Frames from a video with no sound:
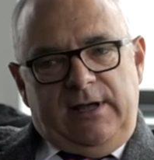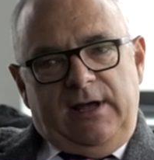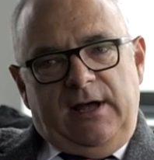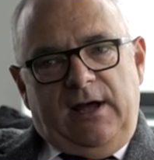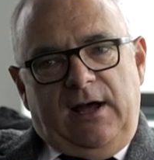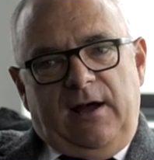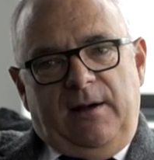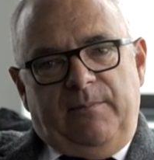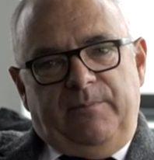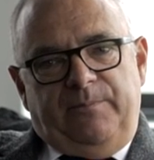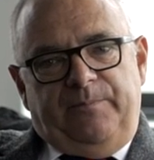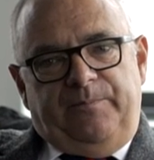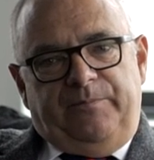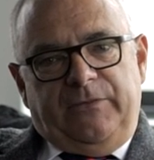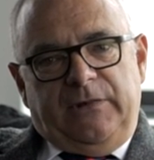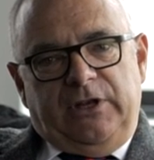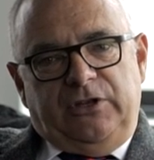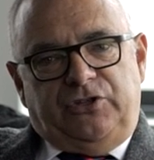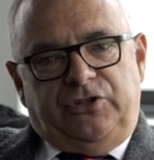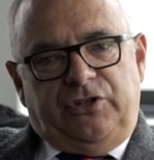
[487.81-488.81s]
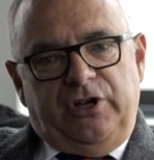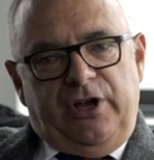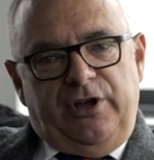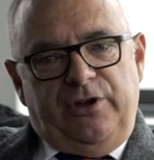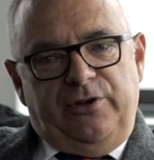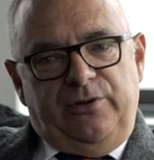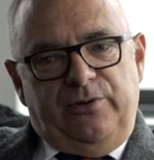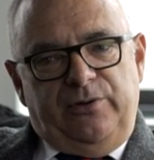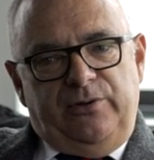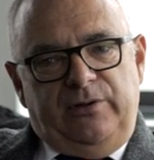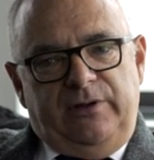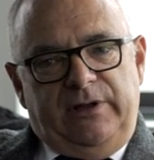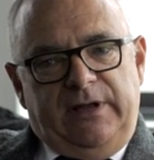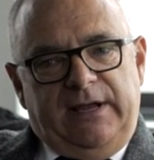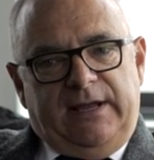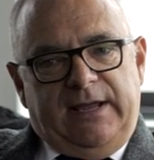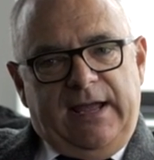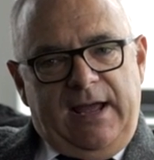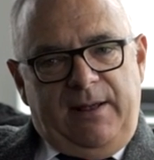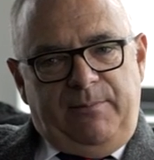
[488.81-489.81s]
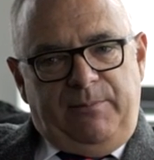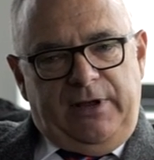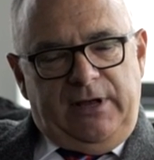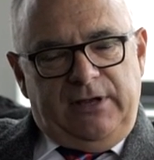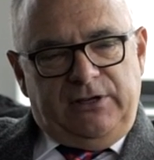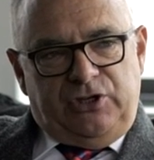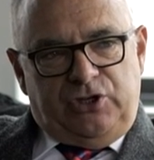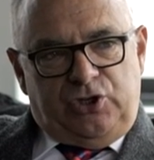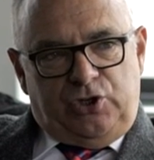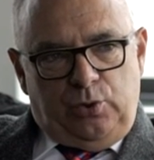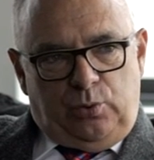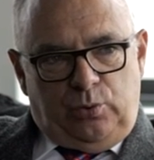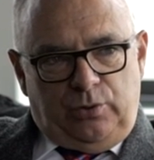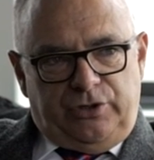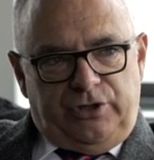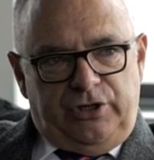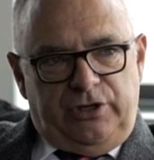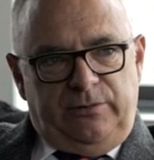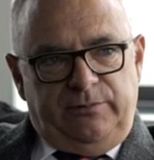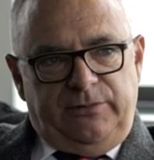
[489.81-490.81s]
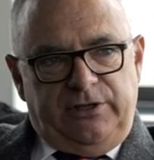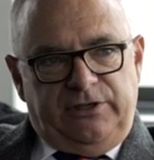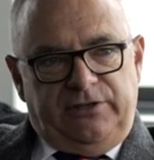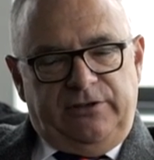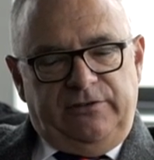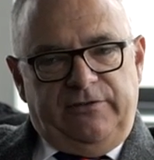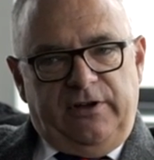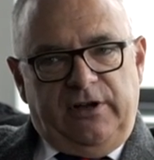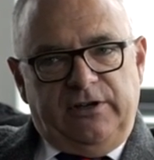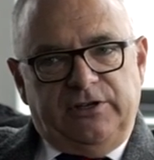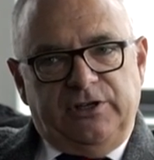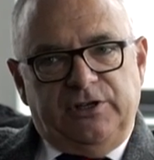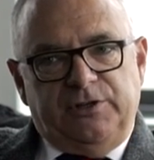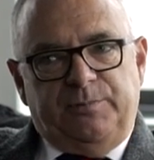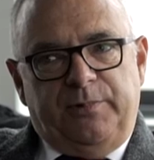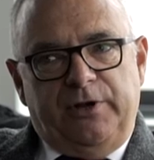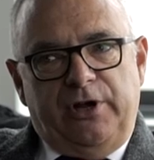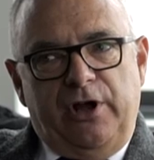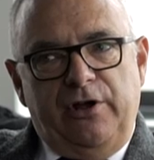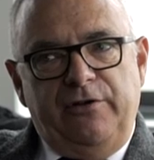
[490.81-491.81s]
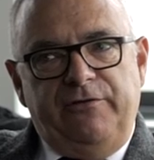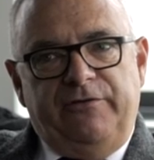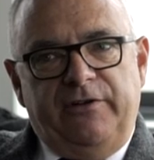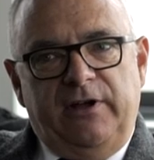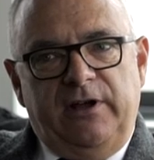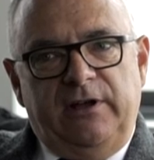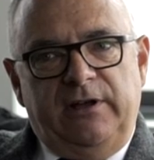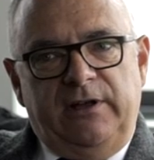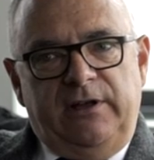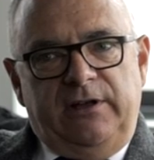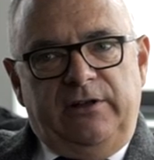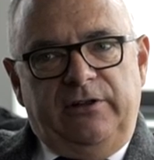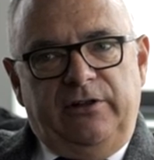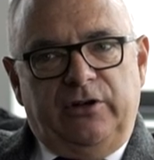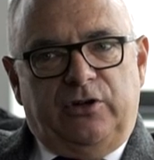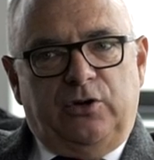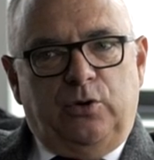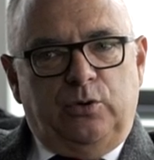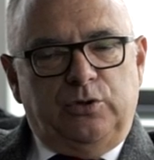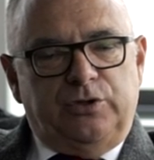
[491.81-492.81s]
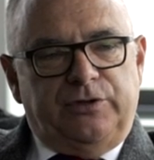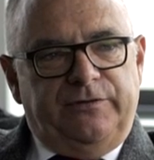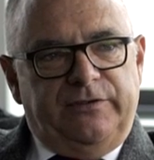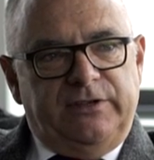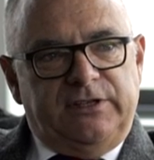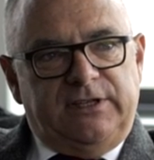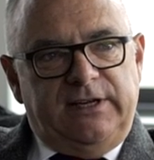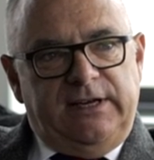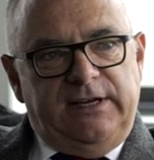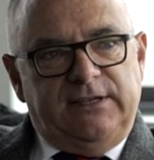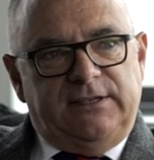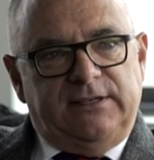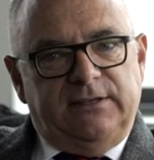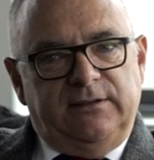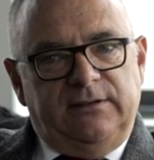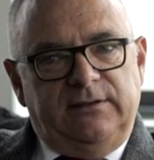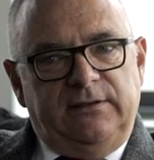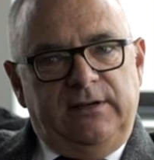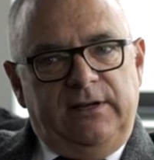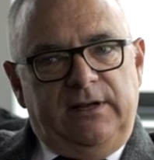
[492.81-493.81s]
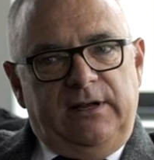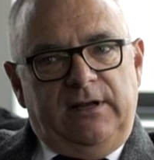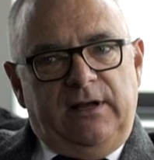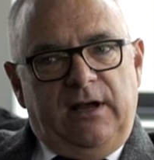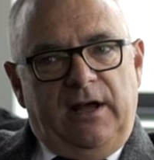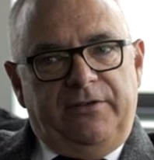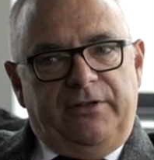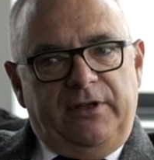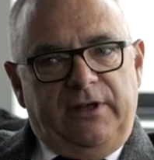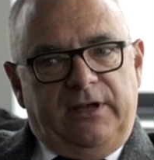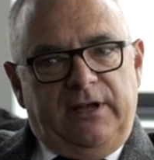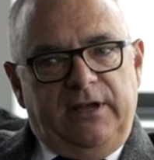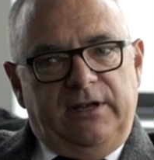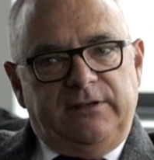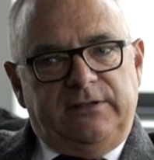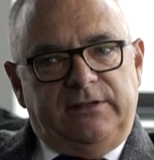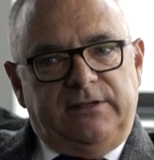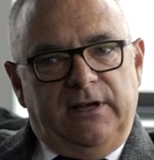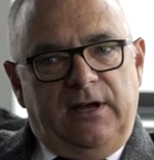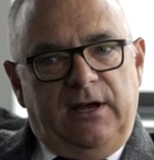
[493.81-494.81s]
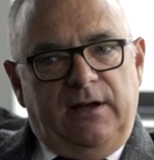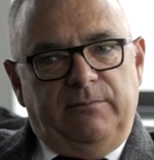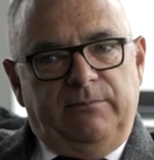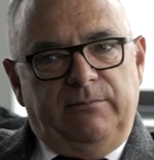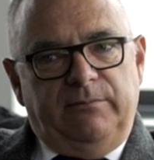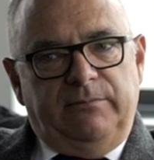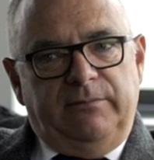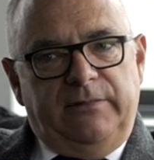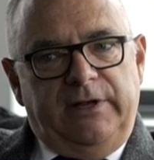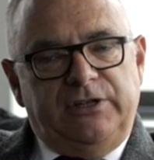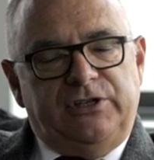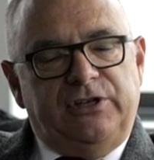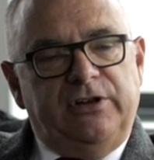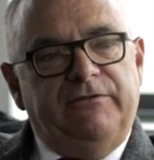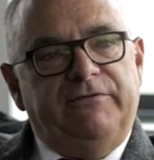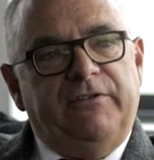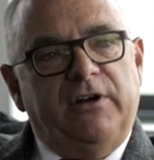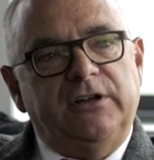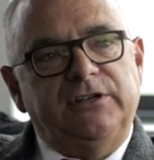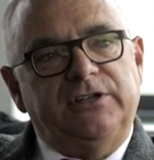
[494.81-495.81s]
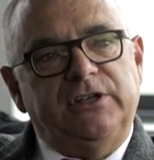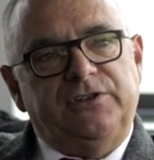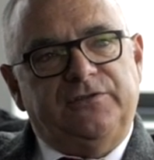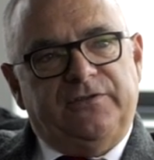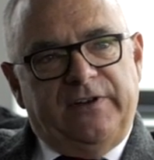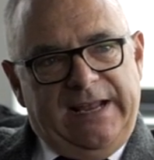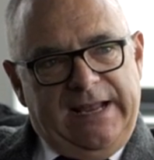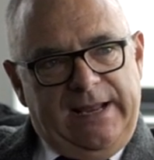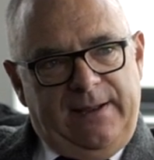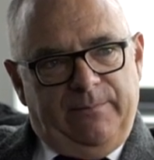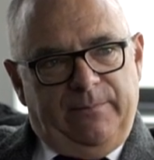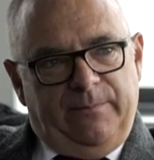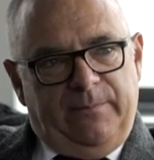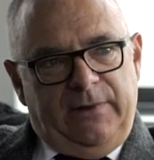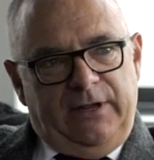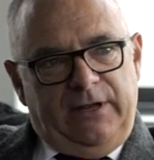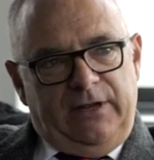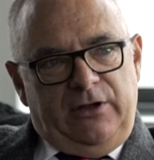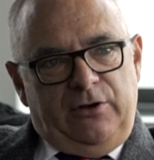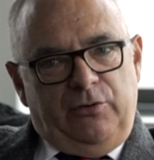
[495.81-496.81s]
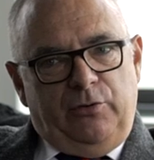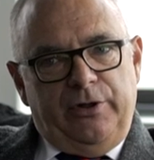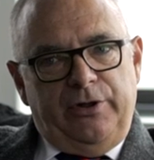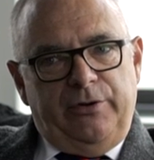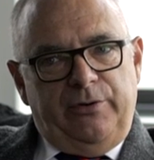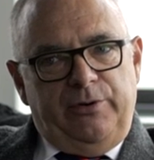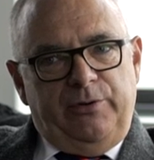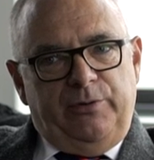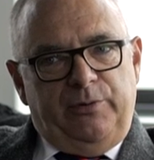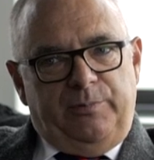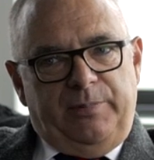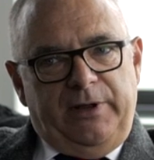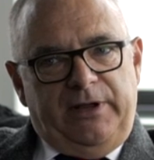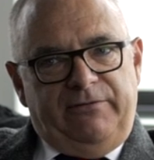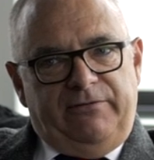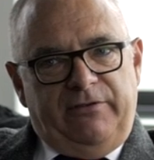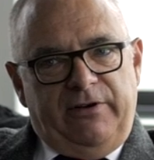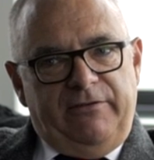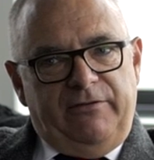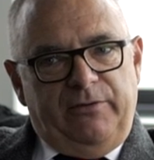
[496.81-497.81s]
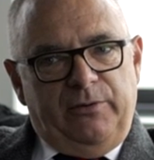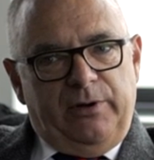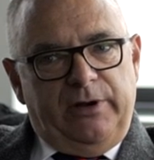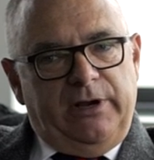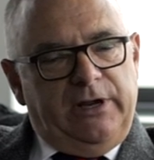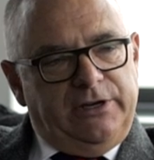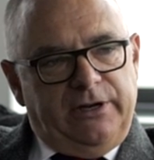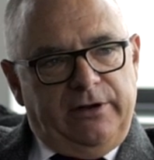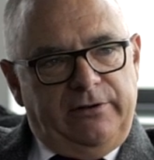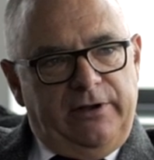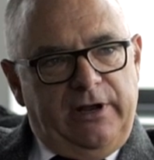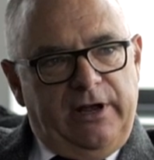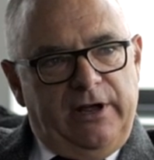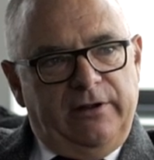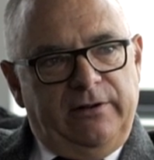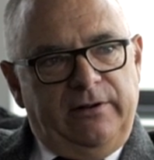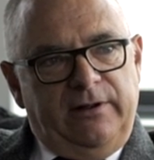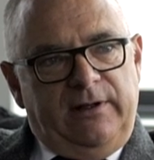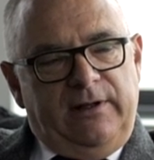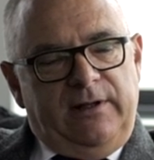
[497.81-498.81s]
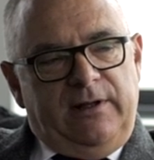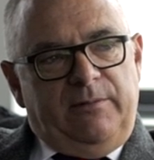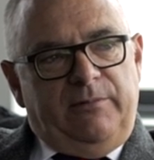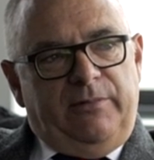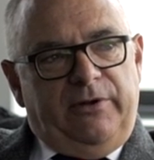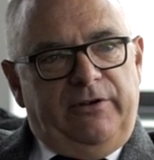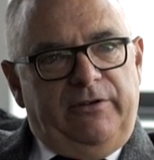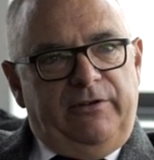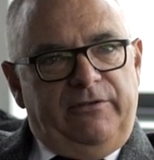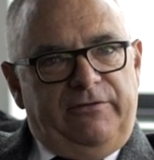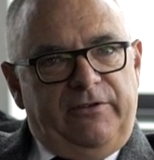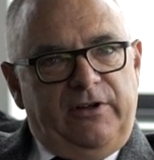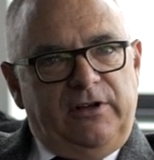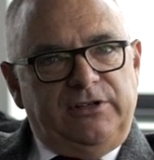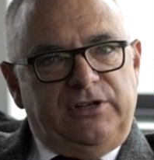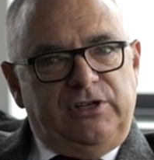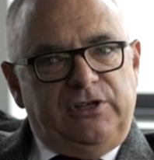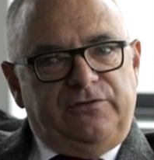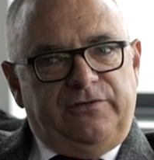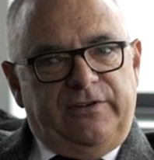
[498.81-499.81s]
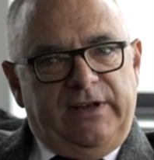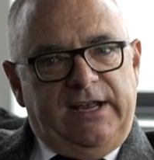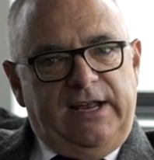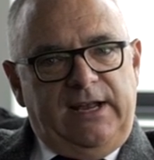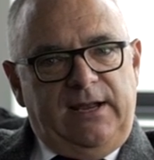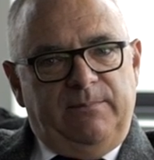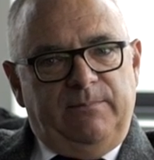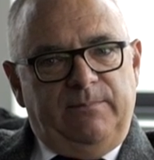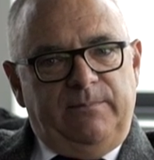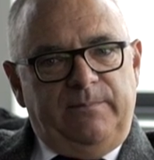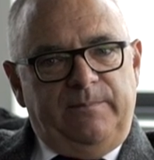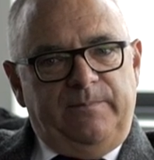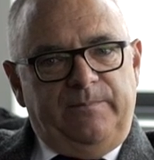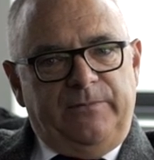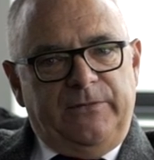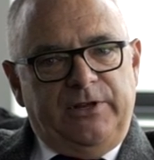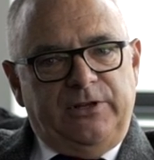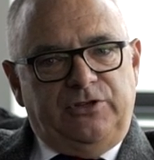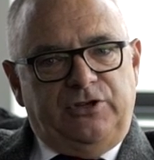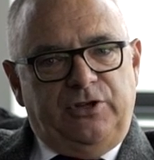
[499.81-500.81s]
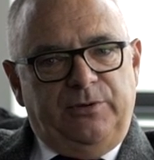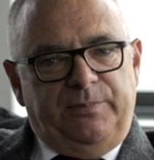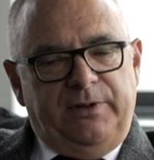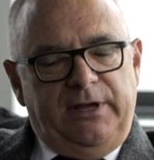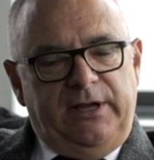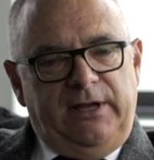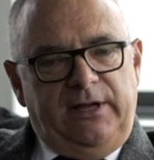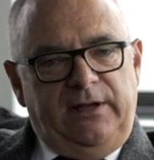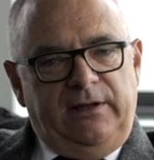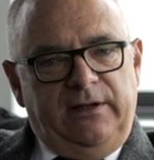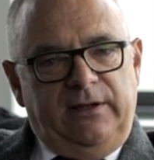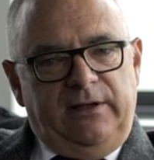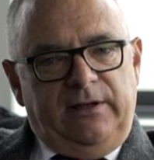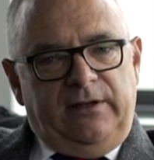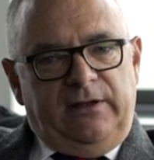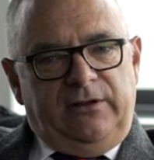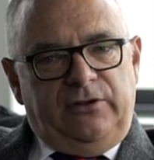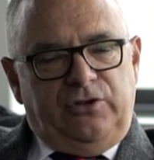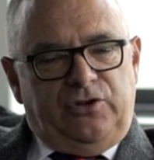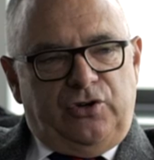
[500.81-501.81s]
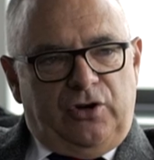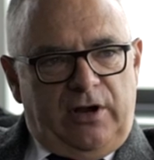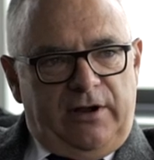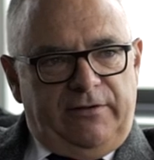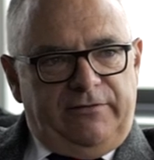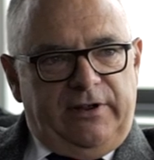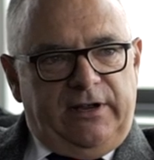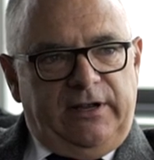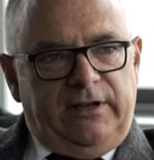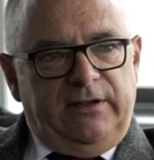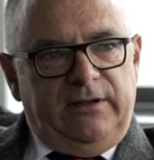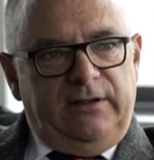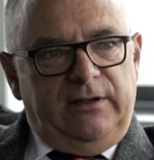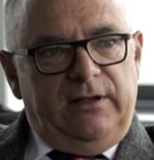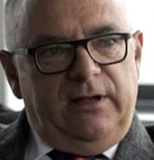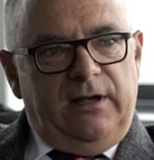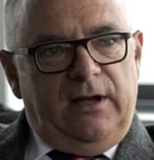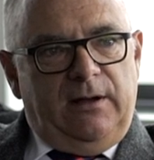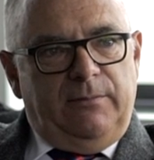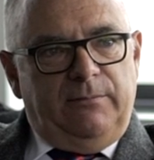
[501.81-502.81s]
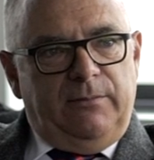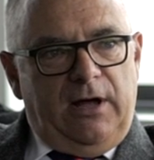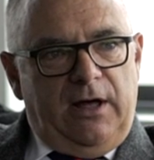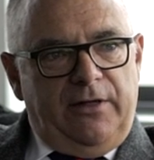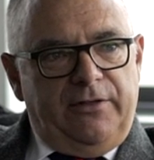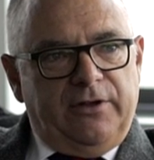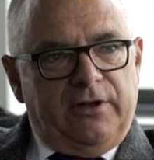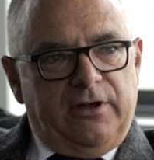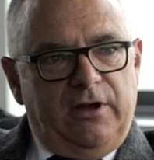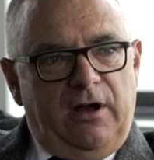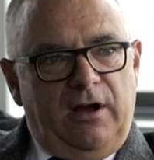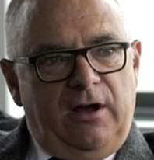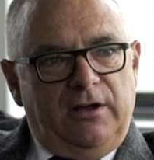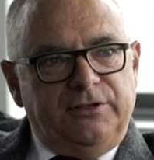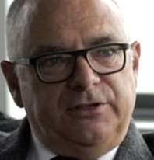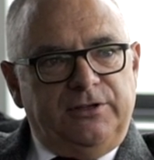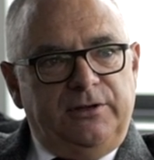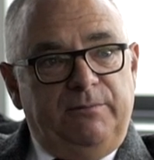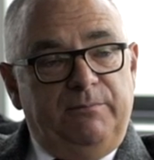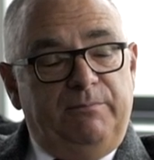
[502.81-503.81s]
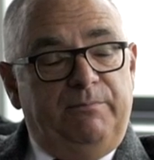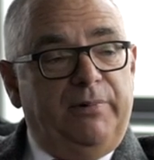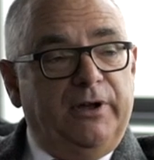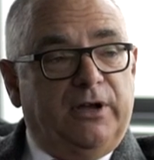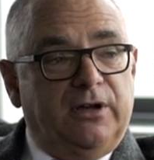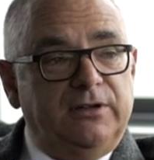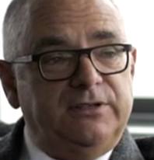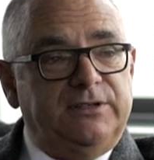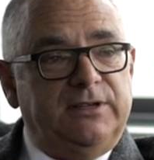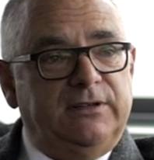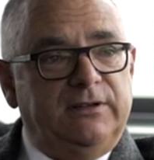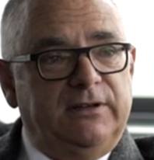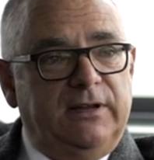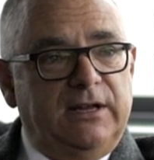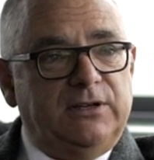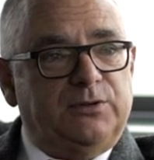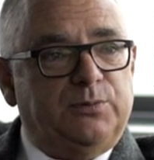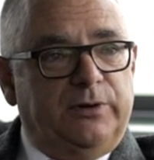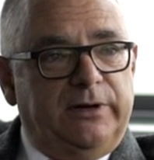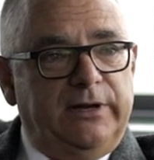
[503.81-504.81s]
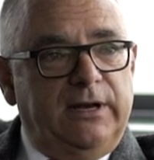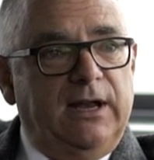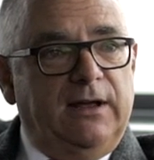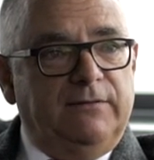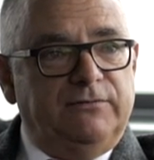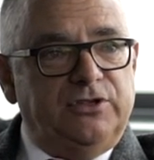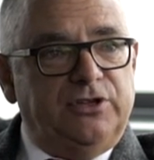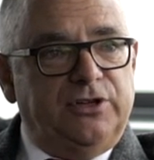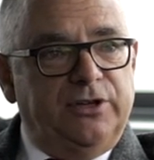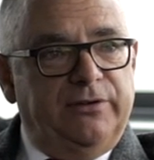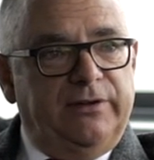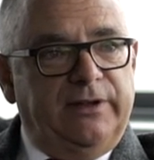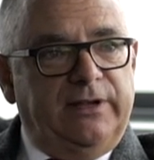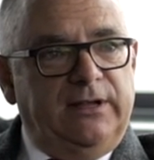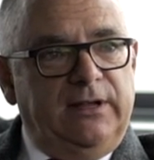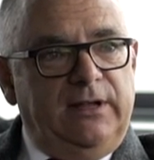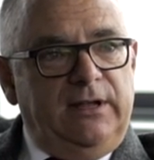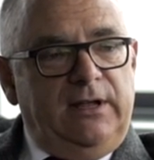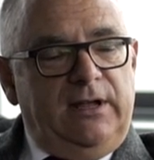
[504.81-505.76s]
Um, so it can be a short-term disadvantage, but over the course of a season, I think it, um, it's an advantage for him. Whether it would be for everyone, I don't know, but an advantage for him to be driving um, other cars because that's what he loves doing.